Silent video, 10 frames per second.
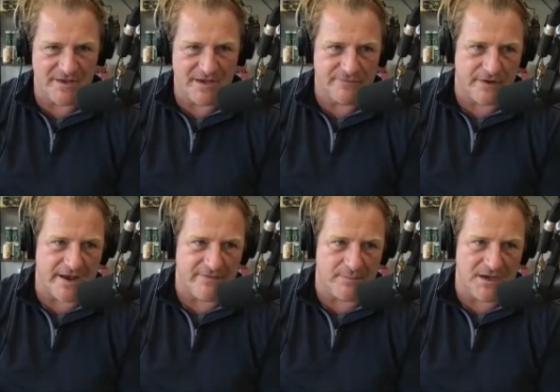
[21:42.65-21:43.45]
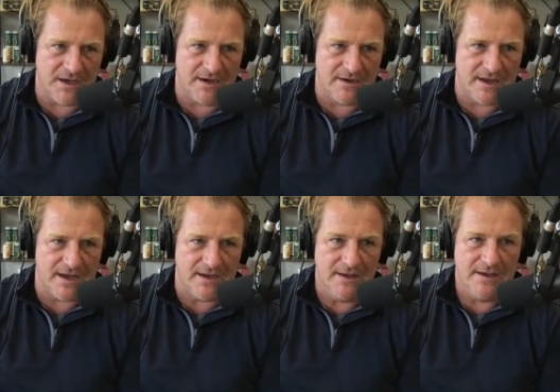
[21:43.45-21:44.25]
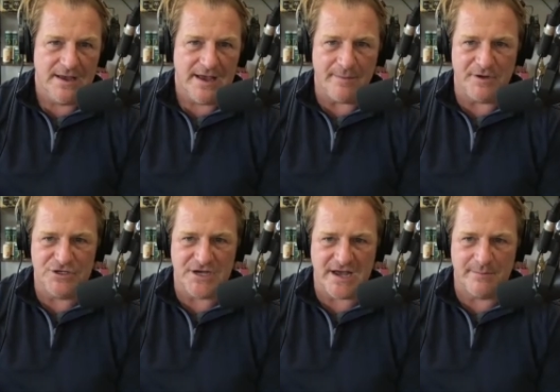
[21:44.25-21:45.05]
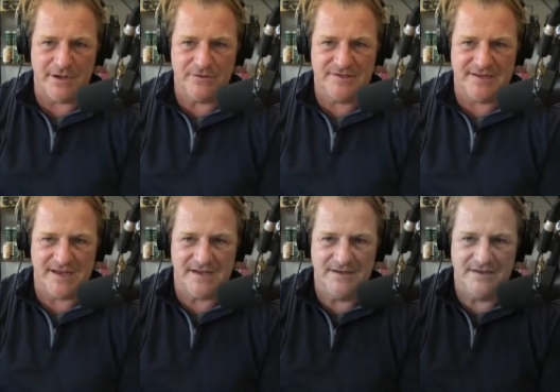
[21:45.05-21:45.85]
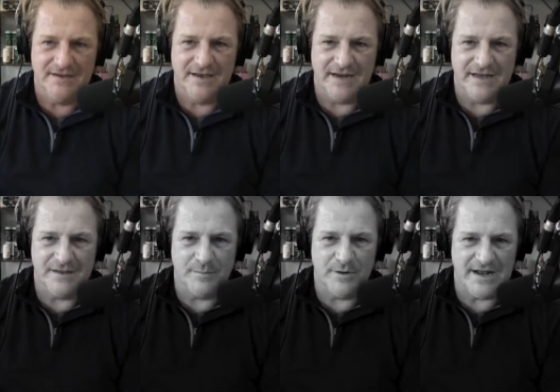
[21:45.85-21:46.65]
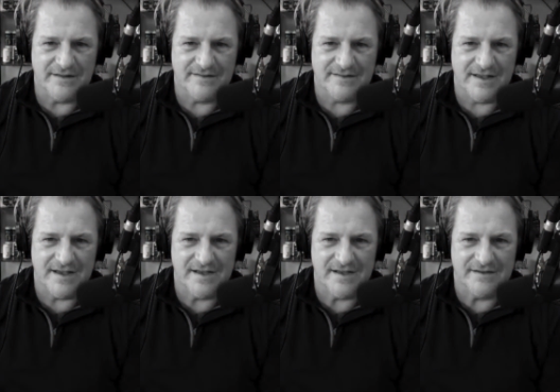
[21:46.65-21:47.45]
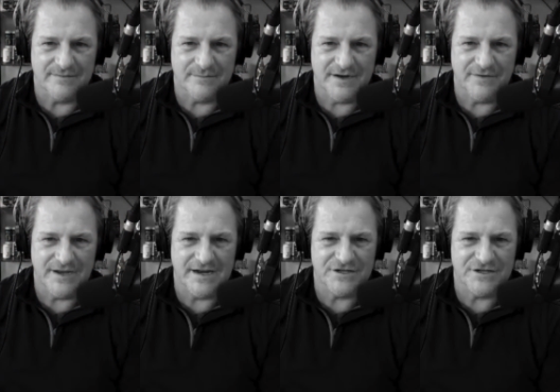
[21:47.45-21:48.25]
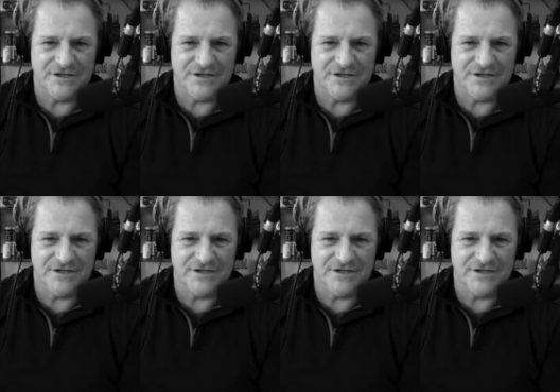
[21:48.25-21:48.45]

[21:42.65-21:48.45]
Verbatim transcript: Thanks for having me, and uh, happy to chat about uh, any of the brands uh, whenever you get a chance.